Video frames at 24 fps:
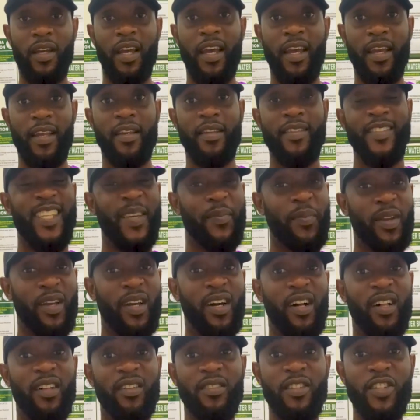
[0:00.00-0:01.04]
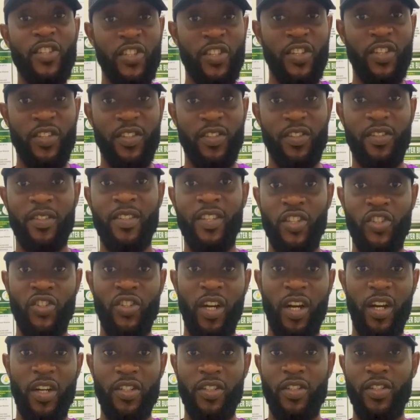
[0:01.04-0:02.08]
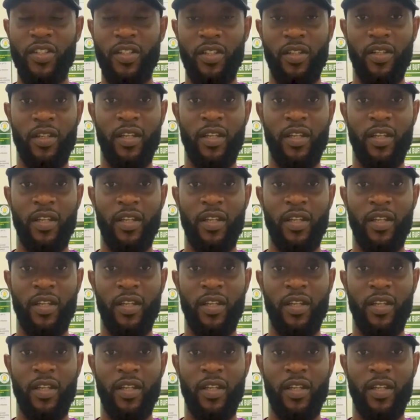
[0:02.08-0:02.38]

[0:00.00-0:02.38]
And typical yeast discharge